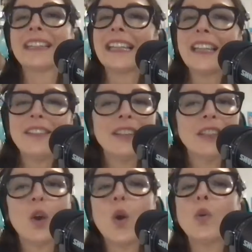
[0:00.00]
Even
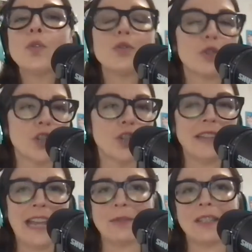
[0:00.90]
though nutritional
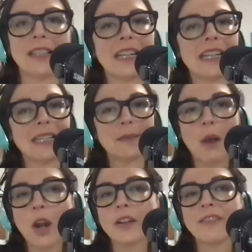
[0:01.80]
counseling is
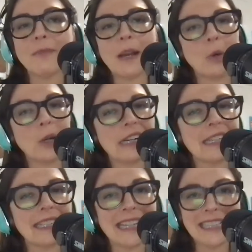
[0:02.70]
part of my work
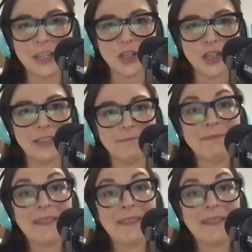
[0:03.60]
as a dietitian,